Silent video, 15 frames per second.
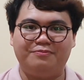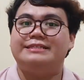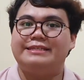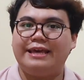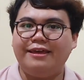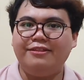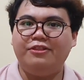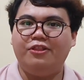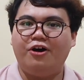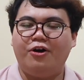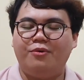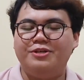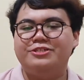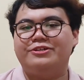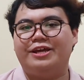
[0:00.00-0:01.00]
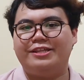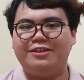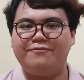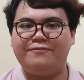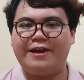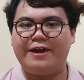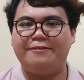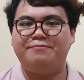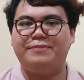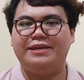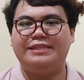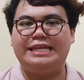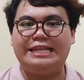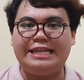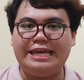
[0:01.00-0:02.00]
Said law was ratified
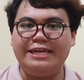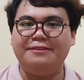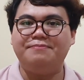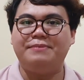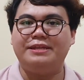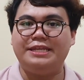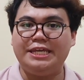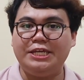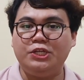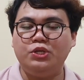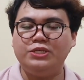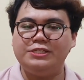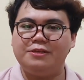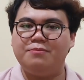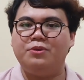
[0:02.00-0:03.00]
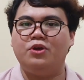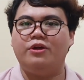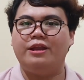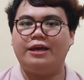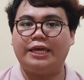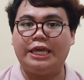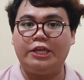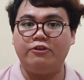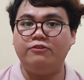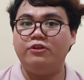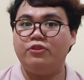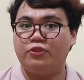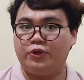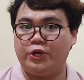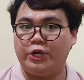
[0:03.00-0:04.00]
by the late Benigno Simeon Aquino
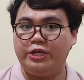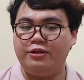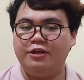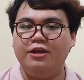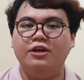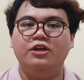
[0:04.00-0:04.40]
III